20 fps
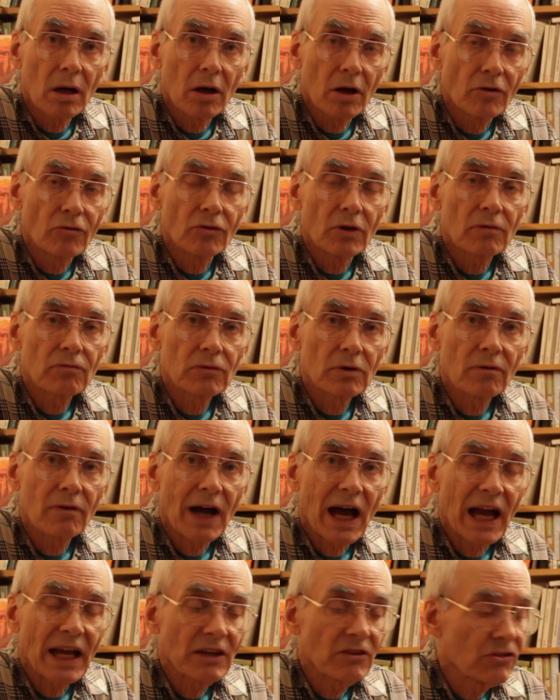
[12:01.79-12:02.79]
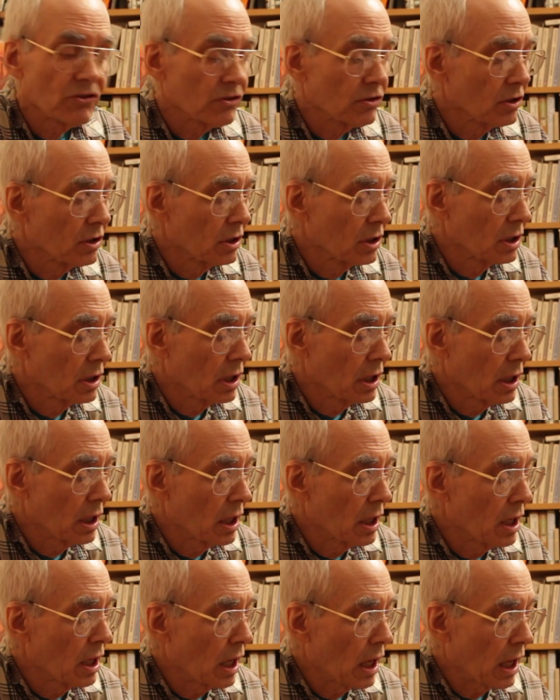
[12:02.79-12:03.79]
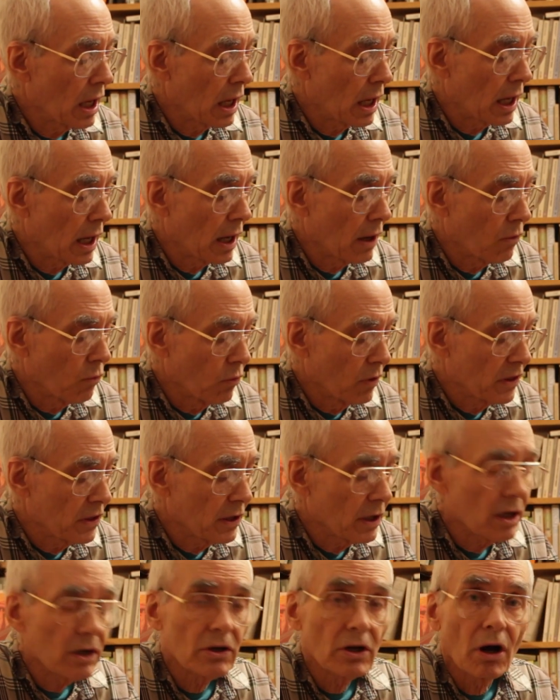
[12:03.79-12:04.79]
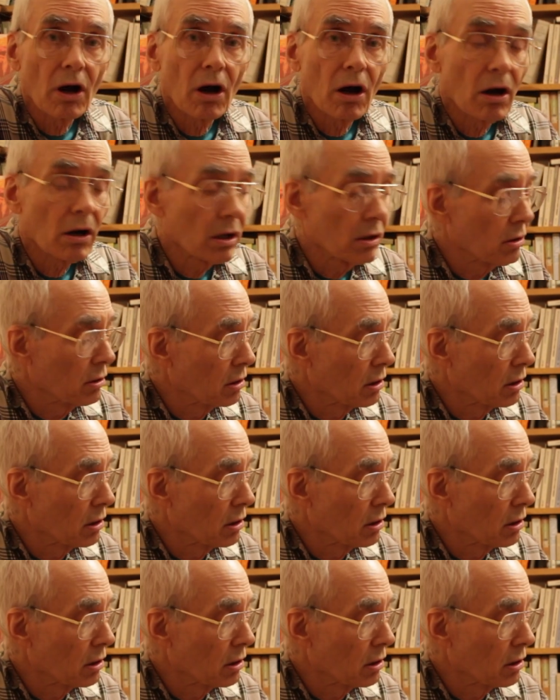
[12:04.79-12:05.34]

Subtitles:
drift of ice with their dog